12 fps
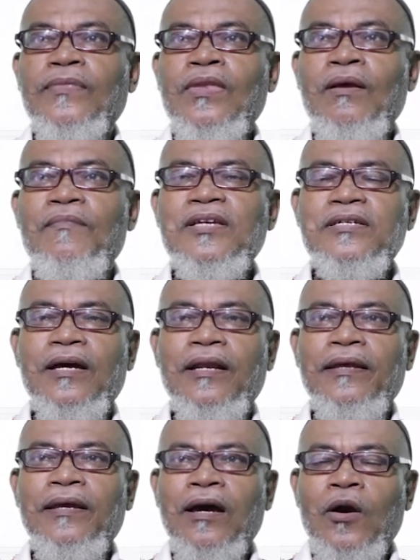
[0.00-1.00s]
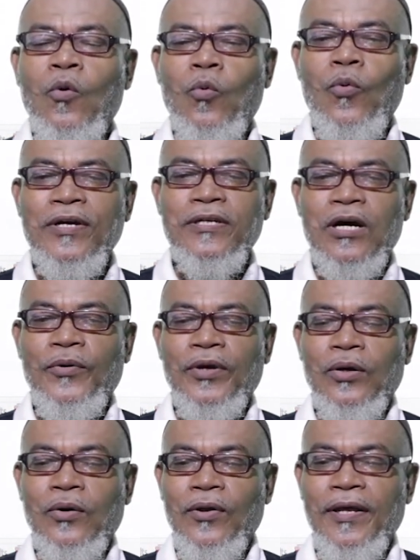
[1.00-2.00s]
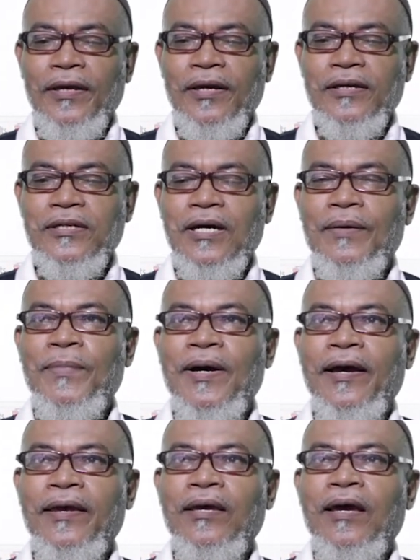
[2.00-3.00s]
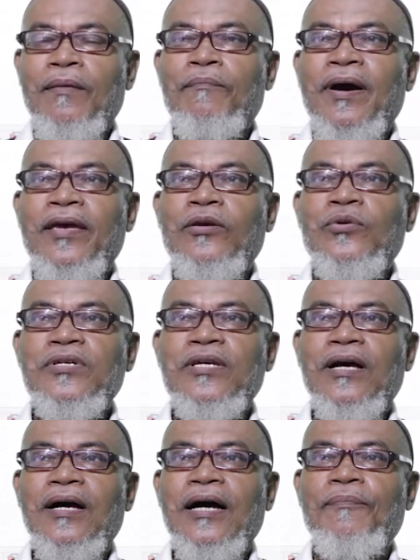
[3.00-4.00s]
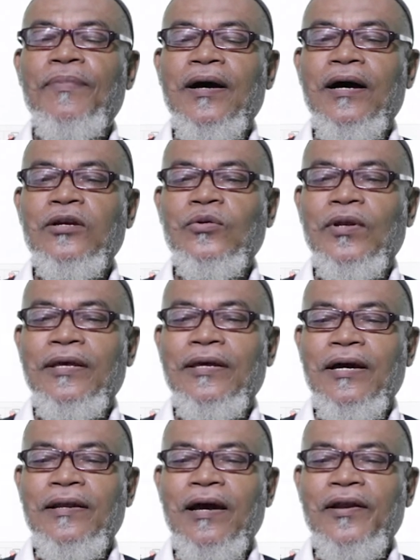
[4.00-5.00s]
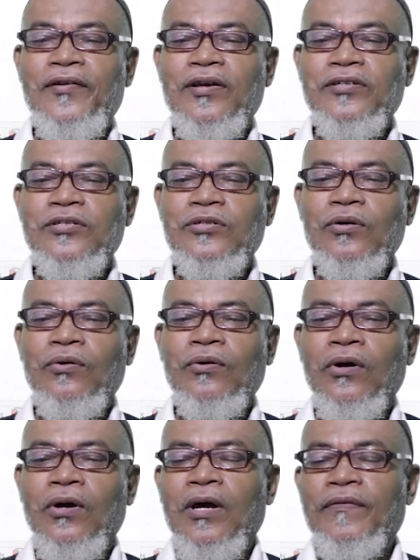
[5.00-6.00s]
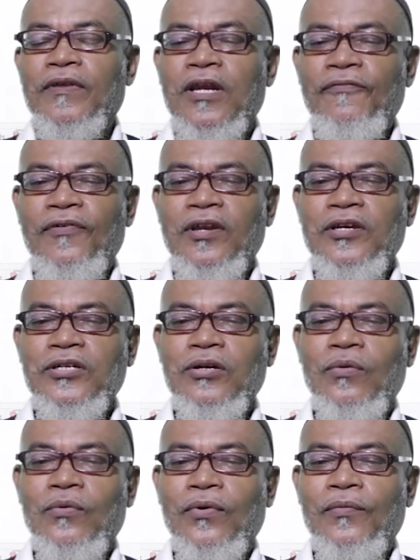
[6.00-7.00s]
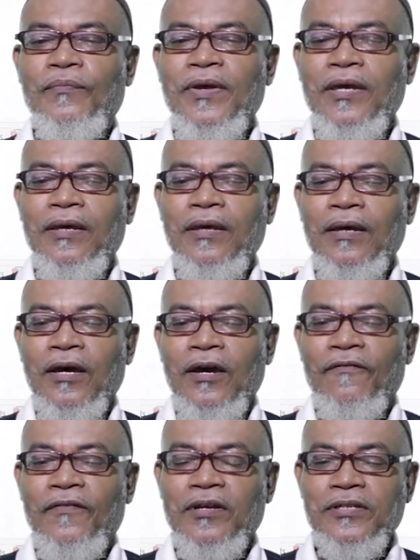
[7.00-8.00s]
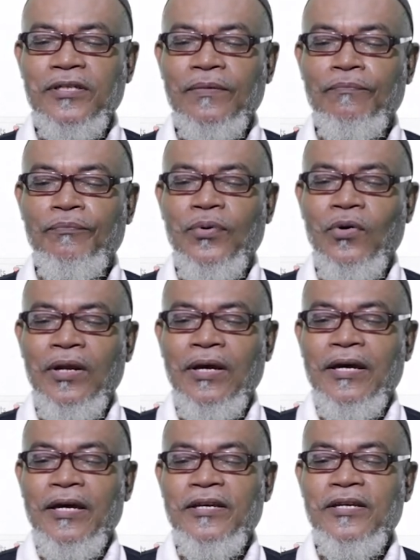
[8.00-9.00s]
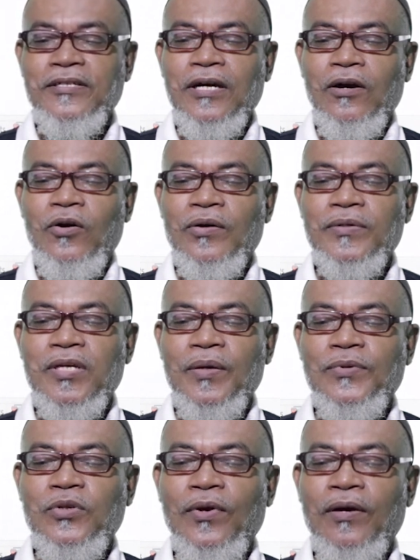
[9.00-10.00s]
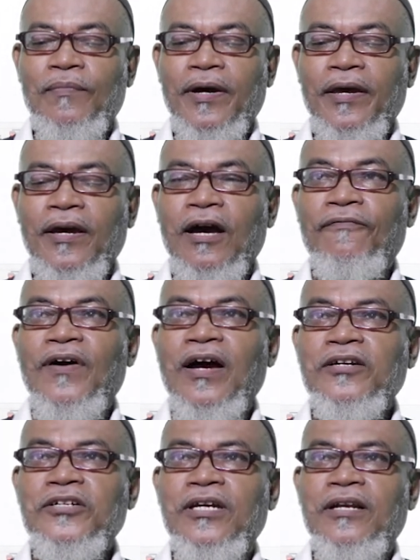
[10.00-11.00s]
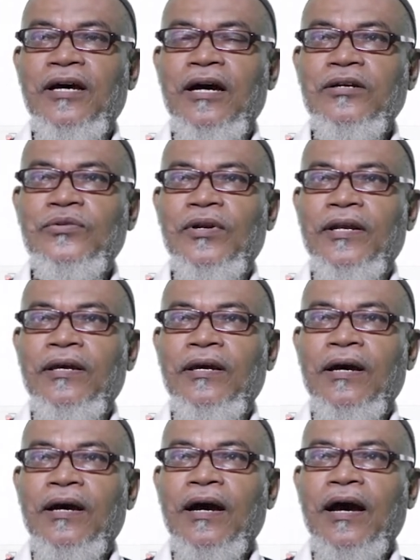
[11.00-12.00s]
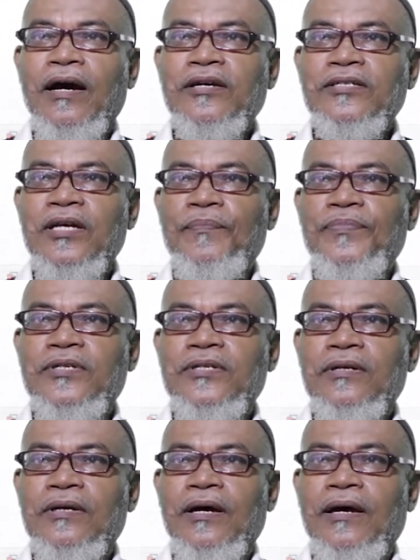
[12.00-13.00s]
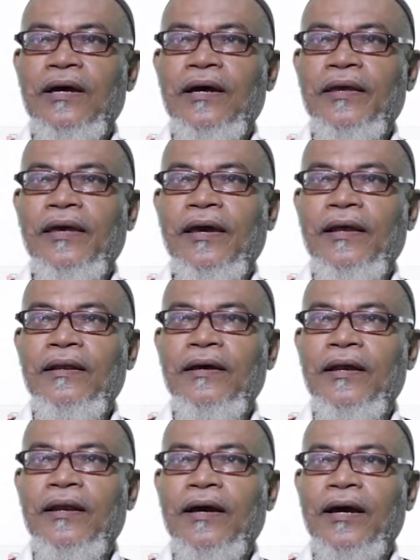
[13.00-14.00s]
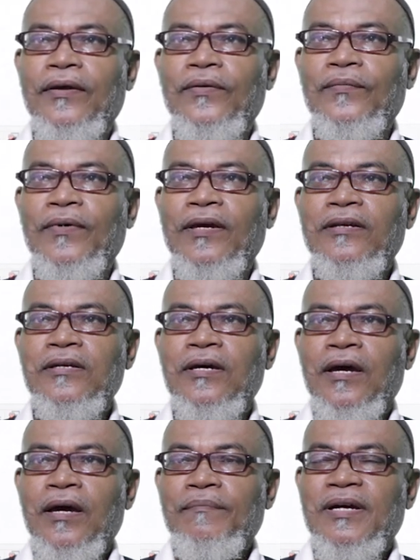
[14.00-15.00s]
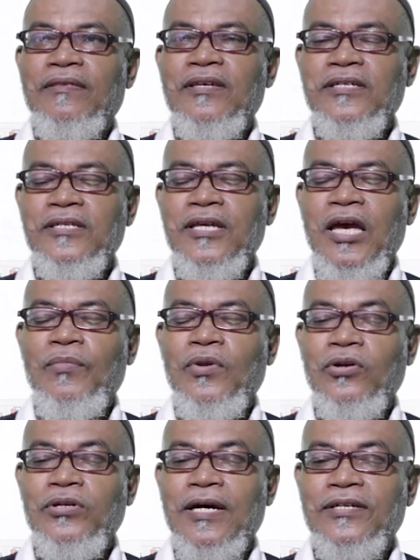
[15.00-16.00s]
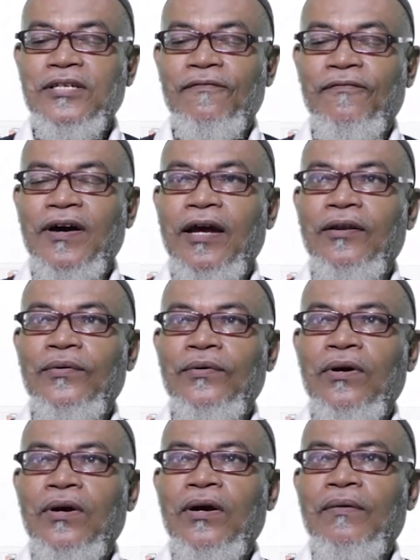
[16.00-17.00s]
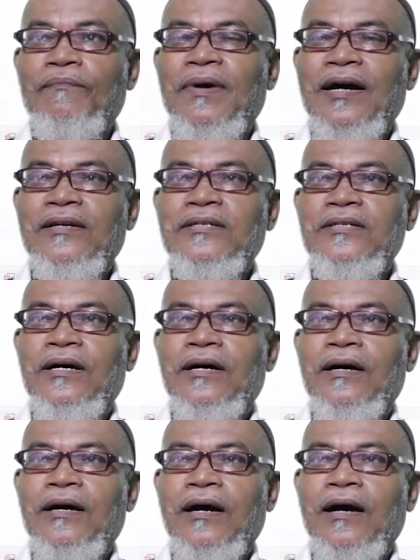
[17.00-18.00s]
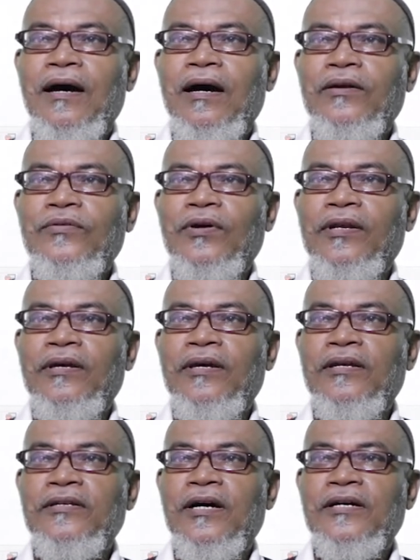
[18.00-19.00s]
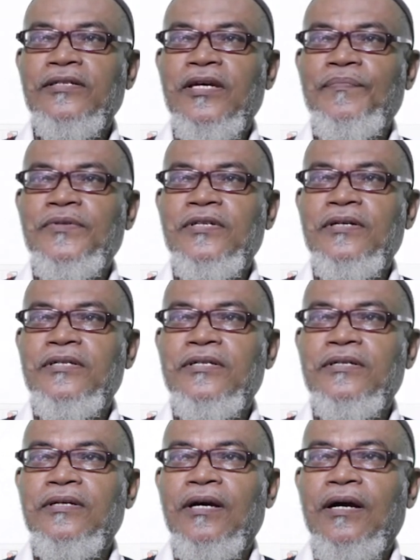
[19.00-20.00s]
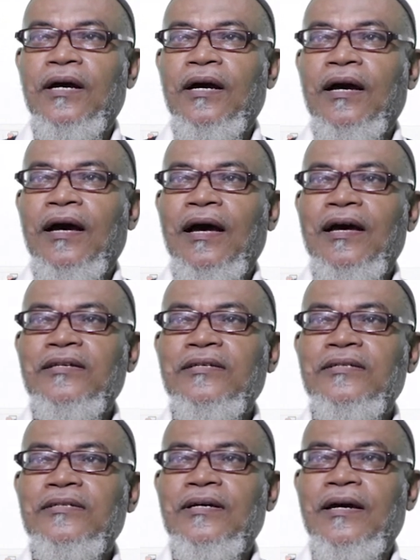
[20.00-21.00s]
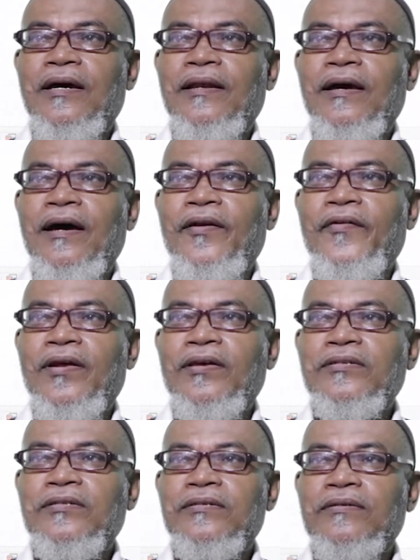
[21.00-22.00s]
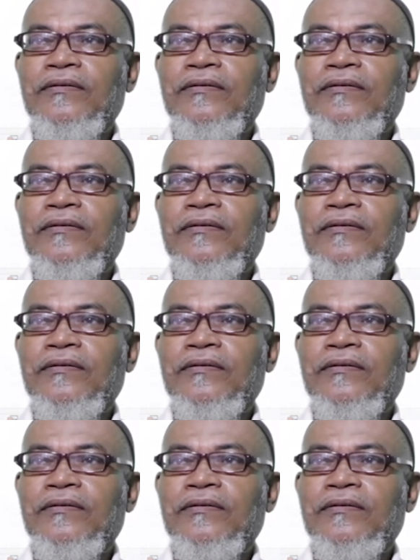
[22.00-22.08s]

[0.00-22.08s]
basically what are we calling it up by using up actually an address. So the definition will be very simple. It is a concept whereby a function actually accepts again an argument, but this time not as a value, but actually it accepts it as an address.